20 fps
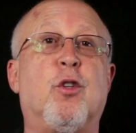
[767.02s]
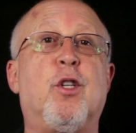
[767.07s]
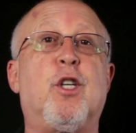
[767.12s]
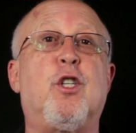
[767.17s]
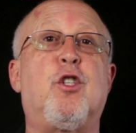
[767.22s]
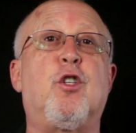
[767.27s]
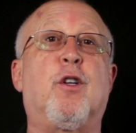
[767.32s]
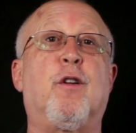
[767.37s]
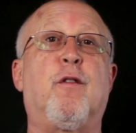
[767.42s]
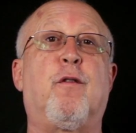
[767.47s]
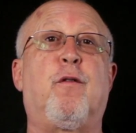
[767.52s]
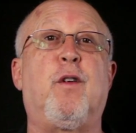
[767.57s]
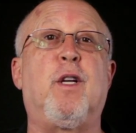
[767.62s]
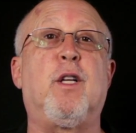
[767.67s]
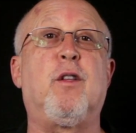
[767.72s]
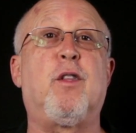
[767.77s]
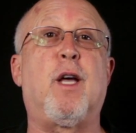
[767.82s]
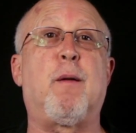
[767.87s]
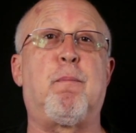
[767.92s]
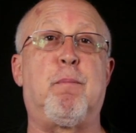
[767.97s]
that you can
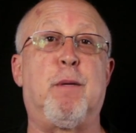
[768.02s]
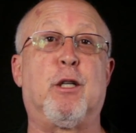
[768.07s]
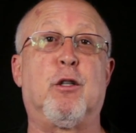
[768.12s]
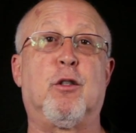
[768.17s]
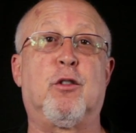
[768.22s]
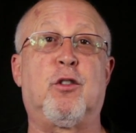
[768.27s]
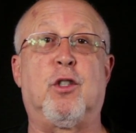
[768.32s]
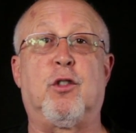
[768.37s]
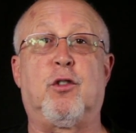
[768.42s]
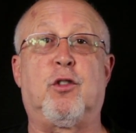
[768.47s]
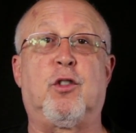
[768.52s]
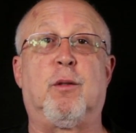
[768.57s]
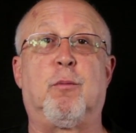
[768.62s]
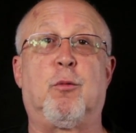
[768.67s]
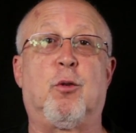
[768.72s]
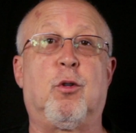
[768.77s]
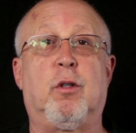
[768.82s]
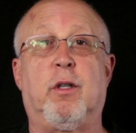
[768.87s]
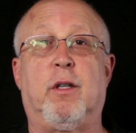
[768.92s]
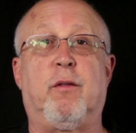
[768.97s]
feed that bigger system
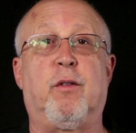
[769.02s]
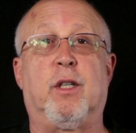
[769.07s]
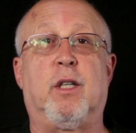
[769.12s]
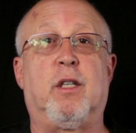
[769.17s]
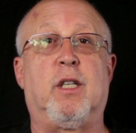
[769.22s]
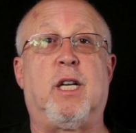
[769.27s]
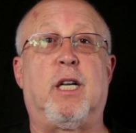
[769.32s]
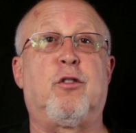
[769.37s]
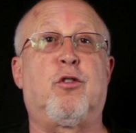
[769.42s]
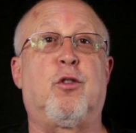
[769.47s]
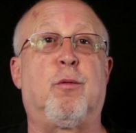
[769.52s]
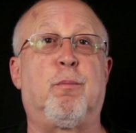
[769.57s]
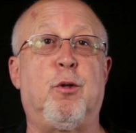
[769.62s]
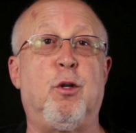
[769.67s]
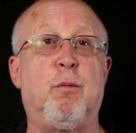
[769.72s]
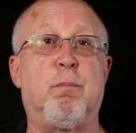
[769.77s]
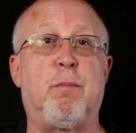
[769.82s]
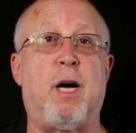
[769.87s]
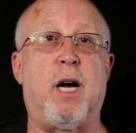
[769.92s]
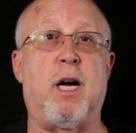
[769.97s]
or even a nicer
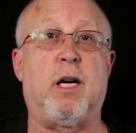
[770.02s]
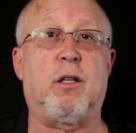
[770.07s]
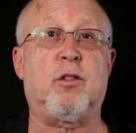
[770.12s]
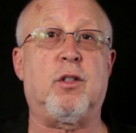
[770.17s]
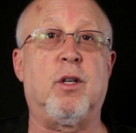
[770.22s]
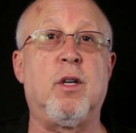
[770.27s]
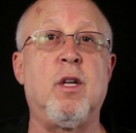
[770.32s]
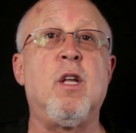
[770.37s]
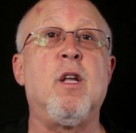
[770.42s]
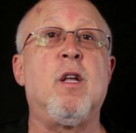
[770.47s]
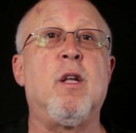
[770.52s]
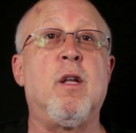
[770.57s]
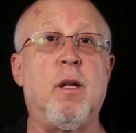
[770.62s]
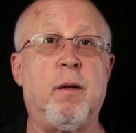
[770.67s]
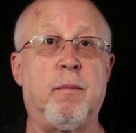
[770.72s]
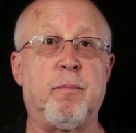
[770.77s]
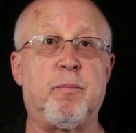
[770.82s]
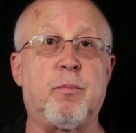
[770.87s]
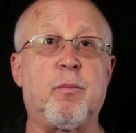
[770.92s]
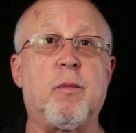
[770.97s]
boombox.
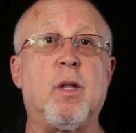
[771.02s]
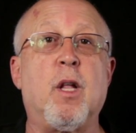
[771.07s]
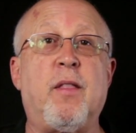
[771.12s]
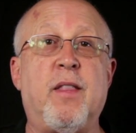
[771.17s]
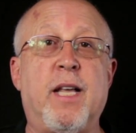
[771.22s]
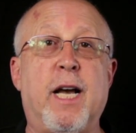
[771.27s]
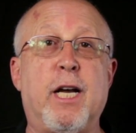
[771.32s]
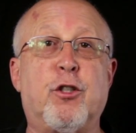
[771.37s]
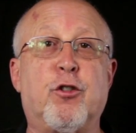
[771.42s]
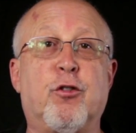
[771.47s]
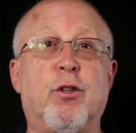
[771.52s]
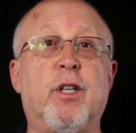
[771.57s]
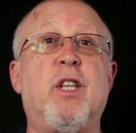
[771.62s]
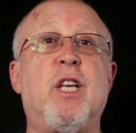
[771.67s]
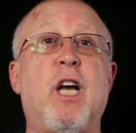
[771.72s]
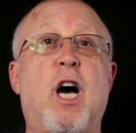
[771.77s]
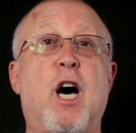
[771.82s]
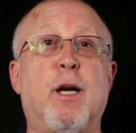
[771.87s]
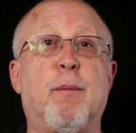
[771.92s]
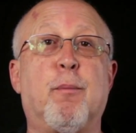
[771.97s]
Naturally,
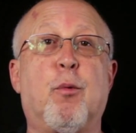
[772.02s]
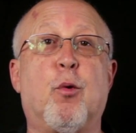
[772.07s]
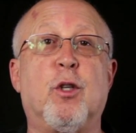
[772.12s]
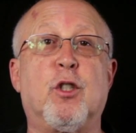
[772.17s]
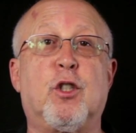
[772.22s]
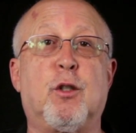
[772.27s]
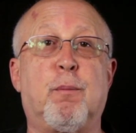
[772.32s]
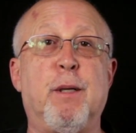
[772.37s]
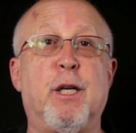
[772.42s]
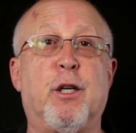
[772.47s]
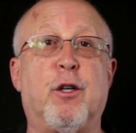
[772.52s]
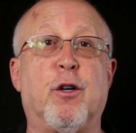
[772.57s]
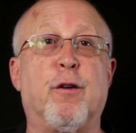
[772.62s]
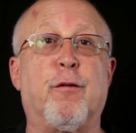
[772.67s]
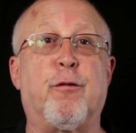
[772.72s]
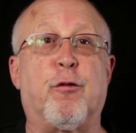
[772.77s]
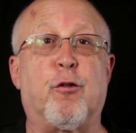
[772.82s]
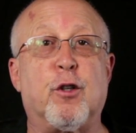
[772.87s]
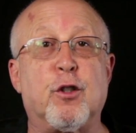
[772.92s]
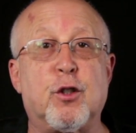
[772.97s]
the onboard speaker
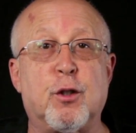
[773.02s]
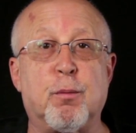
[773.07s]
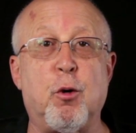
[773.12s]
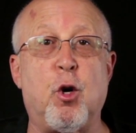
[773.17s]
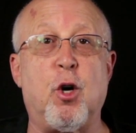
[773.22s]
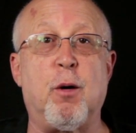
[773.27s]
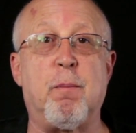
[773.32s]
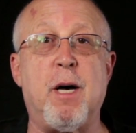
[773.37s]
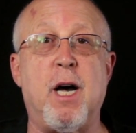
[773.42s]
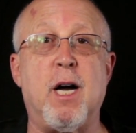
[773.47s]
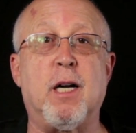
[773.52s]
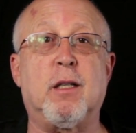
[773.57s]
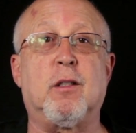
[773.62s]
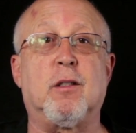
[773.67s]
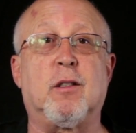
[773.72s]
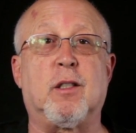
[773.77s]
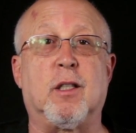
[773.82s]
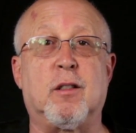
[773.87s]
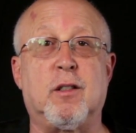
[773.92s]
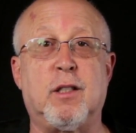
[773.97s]
for a small box
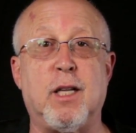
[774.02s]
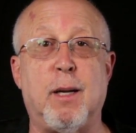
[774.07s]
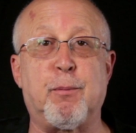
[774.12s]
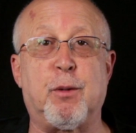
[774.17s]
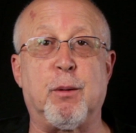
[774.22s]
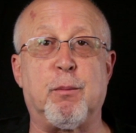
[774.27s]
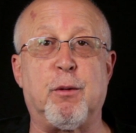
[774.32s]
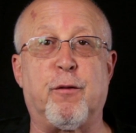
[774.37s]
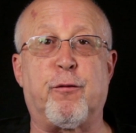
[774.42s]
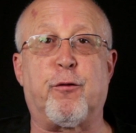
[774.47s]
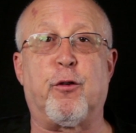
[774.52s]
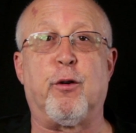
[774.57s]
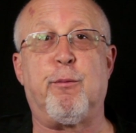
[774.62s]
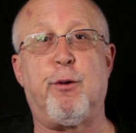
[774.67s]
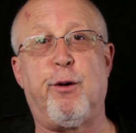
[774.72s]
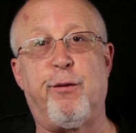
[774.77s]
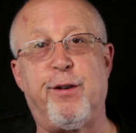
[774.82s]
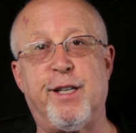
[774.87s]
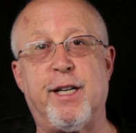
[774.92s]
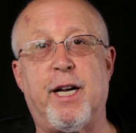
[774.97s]
is acceptable for a
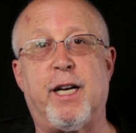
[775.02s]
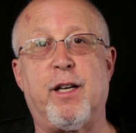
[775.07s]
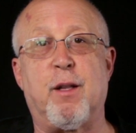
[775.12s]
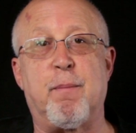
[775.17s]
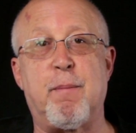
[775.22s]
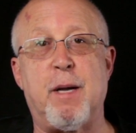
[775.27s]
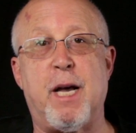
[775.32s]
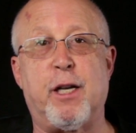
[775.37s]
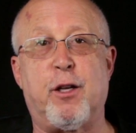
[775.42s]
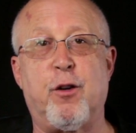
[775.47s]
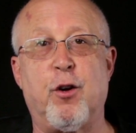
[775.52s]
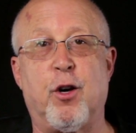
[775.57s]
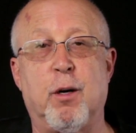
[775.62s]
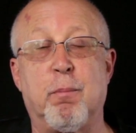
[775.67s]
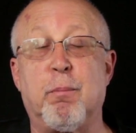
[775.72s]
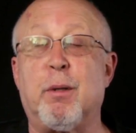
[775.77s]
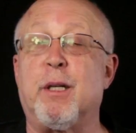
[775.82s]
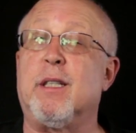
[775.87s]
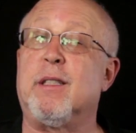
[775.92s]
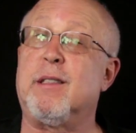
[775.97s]
movie night in the
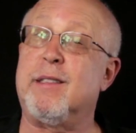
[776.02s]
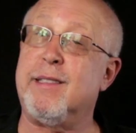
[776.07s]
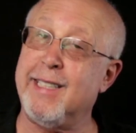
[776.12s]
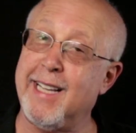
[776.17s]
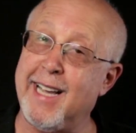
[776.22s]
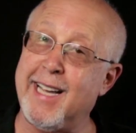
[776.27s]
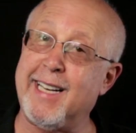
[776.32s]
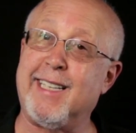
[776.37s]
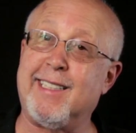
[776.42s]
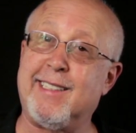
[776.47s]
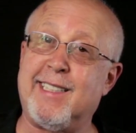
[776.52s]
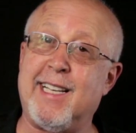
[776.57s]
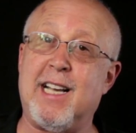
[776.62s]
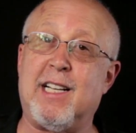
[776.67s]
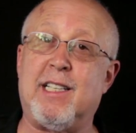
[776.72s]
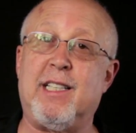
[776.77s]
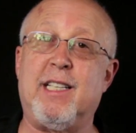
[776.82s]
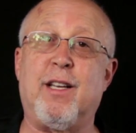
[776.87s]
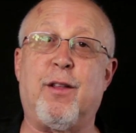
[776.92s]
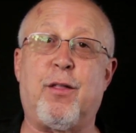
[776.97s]
backyard, but it's not
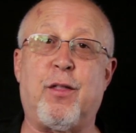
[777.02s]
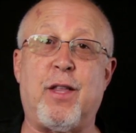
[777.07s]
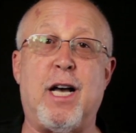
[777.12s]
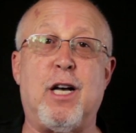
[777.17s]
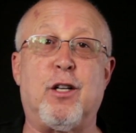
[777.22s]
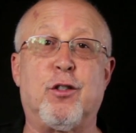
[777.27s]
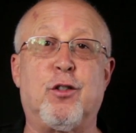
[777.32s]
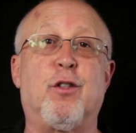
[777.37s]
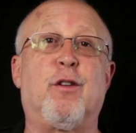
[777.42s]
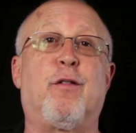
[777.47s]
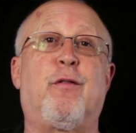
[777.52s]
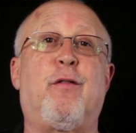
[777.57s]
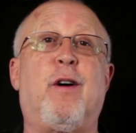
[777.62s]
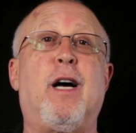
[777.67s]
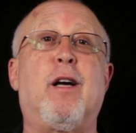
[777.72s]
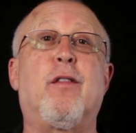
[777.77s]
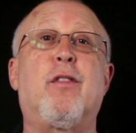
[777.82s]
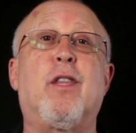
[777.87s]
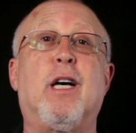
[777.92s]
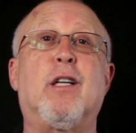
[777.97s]
exactly a $1,000 or
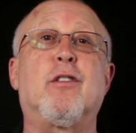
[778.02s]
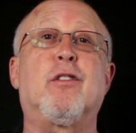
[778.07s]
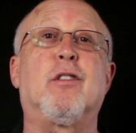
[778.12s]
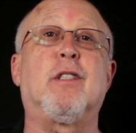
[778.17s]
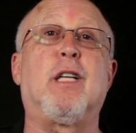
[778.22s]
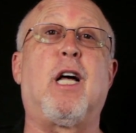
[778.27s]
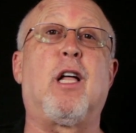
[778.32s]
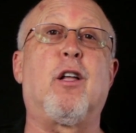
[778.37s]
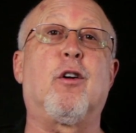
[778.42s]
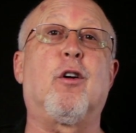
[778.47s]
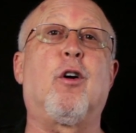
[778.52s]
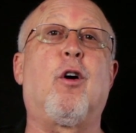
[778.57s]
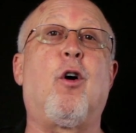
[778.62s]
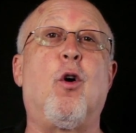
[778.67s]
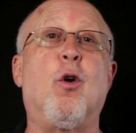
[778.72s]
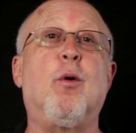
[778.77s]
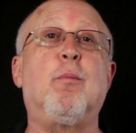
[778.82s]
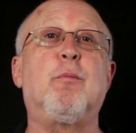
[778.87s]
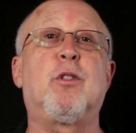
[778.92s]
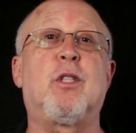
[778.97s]
$5,000
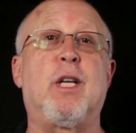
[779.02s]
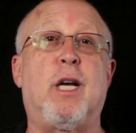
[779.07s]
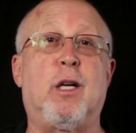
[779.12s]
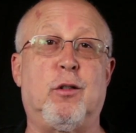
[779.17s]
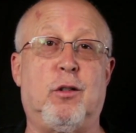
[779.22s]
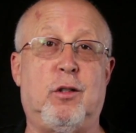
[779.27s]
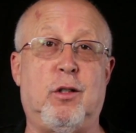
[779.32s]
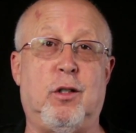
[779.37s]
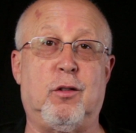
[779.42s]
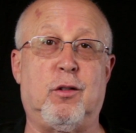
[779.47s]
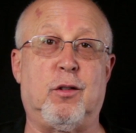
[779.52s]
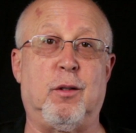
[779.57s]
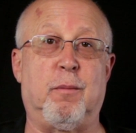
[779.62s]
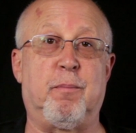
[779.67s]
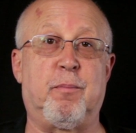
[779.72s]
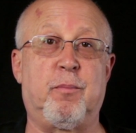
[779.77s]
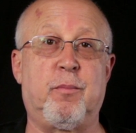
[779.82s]
home sound system.